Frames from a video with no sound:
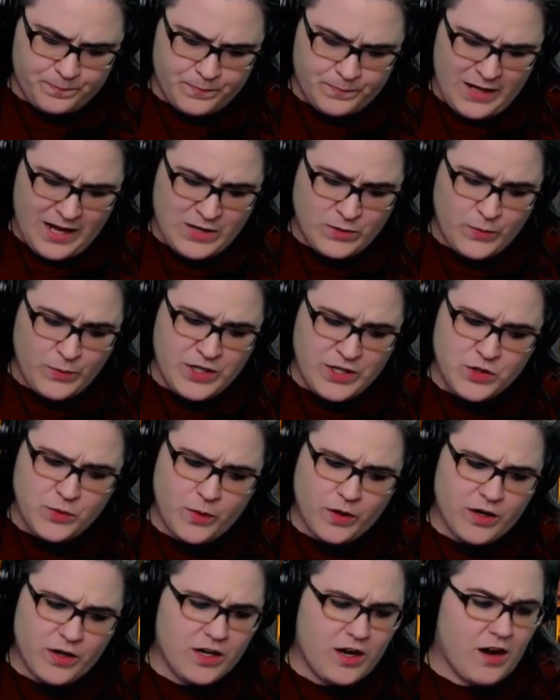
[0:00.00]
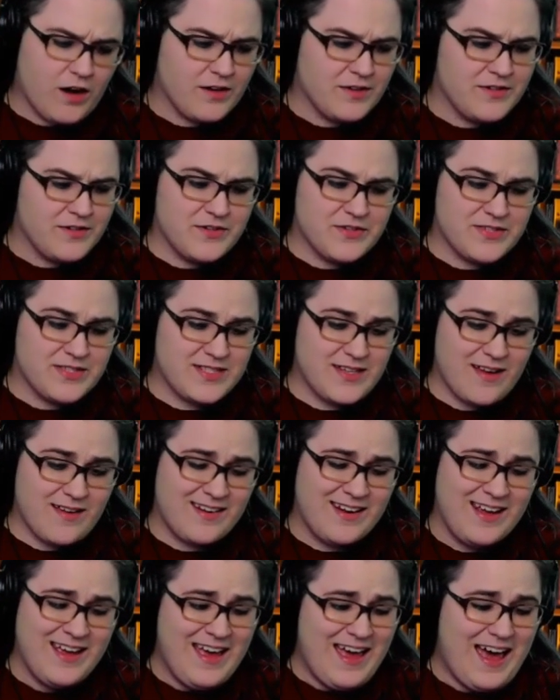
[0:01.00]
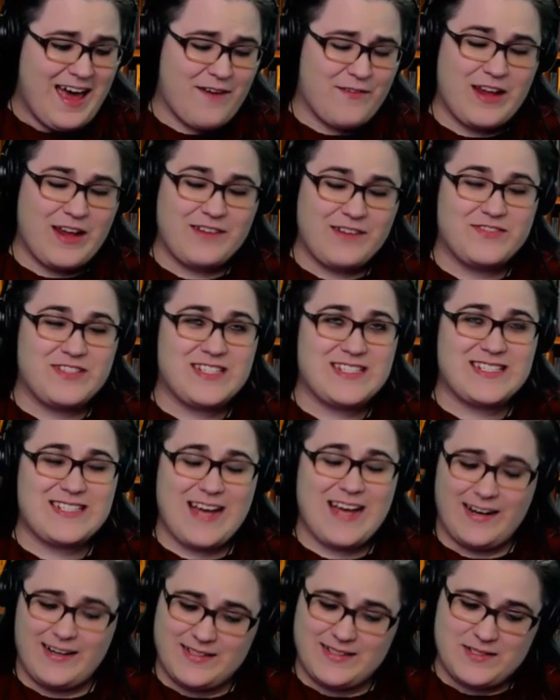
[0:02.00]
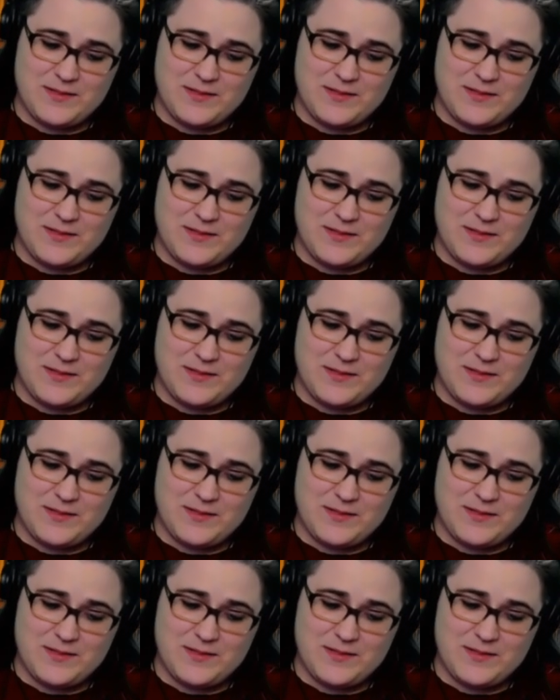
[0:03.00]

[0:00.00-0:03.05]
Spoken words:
And when you are a gardener's son and have decided